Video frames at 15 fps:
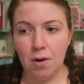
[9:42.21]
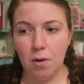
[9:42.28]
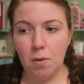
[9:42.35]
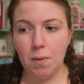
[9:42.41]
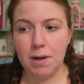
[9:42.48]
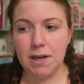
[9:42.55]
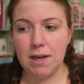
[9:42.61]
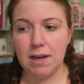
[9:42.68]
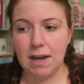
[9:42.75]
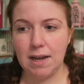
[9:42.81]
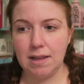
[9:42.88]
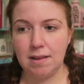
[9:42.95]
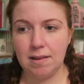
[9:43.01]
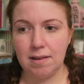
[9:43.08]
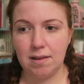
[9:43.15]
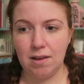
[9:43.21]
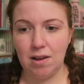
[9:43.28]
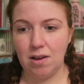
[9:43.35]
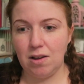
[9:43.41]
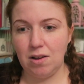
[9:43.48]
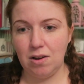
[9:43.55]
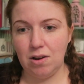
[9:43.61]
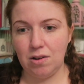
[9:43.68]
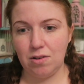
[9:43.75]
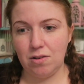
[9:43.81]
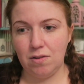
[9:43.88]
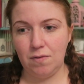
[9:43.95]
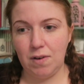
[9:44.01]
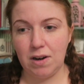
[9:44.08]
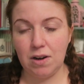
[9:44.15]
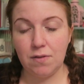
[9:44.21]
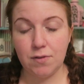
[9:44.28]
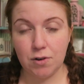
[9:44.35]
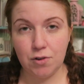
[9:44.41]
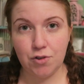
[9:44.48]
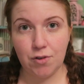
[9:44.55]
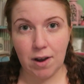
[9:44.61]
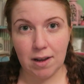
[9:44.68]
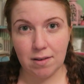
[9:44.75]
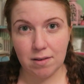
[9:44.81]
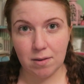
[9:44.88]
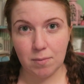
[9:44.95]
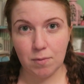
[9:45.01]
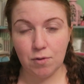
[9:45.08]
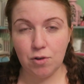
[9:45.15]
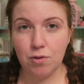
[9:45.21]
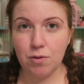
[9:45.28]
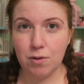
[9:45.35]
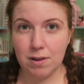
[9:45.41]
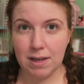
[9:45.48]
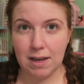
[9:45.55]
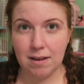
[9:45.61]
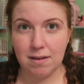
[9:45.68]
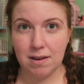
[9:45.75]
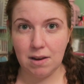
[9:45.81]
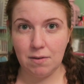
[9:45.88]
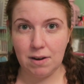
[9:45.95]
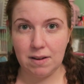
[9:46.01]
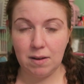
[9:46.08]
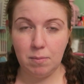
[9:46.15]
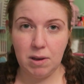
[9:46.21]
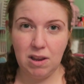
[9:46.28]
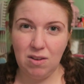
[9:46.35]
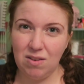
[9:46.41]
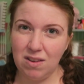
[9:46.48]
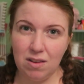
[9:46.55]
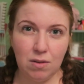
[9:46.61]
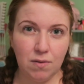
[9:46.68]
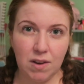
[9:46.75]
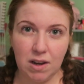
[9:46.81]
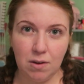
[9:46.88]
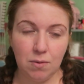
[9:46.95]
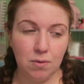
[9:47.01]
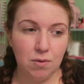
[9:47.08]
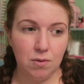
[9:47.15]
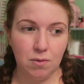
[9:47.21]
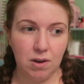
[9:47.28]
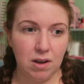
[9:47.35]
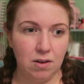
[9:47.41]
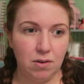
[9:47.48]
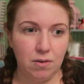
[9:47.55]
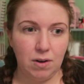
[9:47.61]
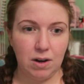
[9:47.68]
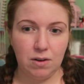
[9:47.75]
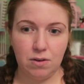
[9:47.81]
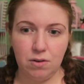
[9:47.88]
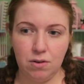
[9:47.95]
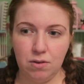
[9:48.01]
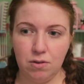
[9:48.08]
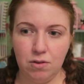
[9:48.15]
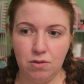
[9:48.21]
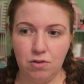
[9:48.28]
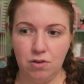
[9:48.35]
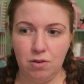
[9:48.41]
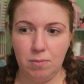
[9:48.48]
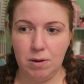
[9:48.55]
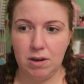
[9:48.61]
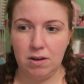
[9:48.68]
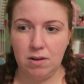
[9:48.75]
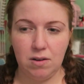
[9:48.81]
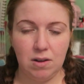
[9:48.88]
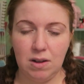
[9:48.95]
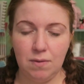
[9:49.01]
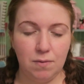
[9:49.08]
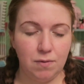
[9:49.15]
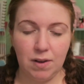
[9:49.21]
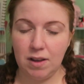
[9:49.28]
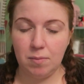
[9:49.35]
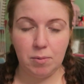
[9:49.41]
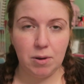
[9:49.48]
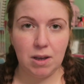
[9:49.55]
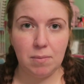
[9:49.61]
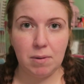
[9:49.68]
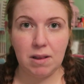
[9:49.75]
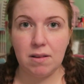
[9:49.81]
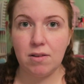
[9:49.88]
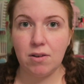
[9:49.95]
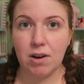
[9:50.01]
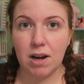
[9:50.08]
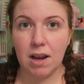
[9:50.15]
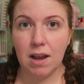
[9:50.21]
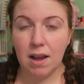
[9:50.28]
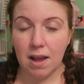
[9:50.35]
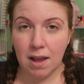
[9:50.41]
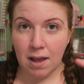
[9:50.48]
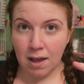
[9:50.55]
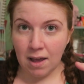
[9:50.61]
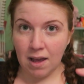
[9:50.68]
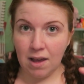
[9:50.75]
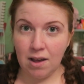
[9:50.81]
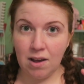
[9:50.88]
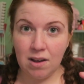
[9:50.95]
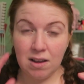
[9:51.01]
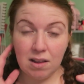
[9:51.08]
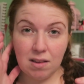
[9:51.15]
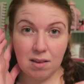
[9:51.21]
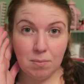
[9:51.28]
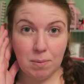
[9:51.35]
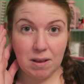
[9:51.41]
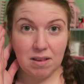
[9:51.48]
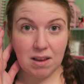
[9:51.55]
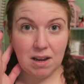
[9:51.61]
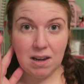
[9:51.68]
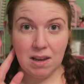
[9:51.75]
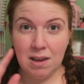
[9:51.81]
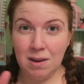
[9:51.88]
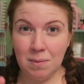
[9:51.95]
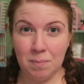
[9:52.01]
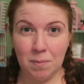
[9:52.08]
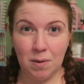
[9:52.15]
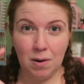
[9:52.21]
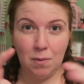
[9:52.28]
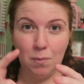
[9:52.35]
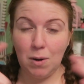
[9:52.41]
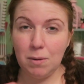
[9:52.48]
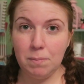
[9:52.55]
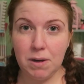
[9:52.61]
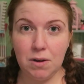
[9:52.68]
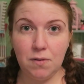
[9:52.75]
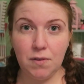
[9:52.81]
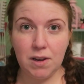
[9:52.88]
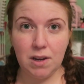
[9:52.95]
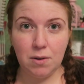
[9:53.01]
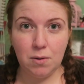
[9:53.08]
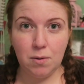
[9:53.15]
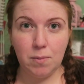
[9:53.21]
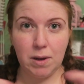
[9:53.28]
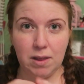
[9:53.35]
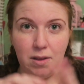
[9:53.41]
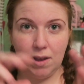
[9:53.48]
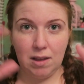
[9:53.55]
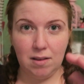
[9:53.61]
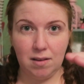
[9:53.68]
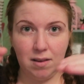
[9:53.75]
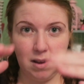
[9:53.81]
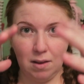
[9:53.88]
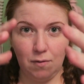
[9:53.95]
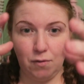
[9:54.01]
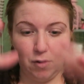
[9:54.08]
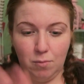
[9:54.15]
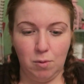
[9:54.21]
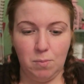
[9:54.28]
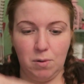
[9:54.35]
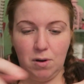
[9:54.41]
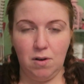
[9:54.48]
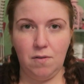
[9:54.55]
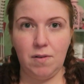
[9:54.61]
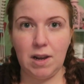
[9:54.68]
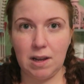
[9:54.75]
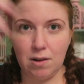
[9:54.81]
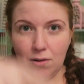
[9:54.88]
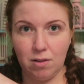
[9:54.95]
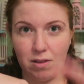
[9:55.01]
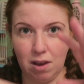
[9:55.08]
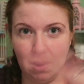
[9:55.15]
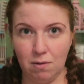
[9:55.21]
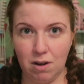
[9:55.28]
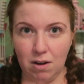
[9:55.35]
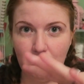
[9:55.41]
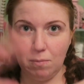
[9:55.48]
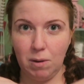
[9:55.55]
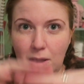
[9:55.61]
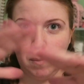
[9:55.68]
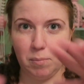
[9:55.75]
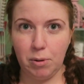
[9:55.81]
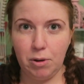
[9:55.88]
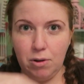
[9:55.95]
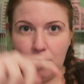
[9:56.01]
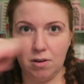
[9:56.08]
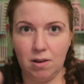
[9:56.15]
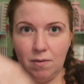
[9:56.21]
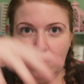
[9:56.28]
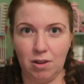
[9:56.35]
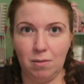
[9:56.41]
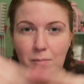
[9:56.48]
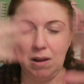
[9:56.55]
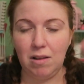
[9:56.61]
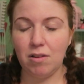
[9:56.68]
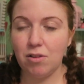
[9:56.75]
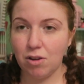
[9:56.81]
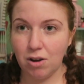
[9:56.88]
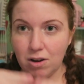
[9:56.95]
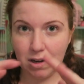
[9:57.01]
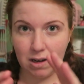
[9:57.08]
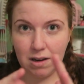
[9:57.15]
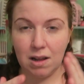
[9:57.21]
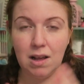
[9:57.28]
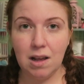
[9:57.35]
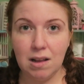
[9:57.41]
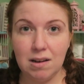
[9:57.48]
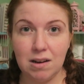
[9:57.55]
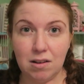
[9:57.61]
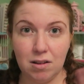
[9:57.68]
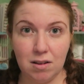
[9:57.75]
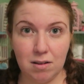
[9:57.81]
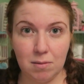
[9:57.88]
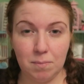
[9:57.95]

Owen and I uh, very often try some of, do you know the tasty recipe? You see the videos going all around YouTube and uh, Facebook, I mean, sorry. Uh, it's basically a one minute video where you can see from above, like all the ingredients being put, everything being stirred, and like a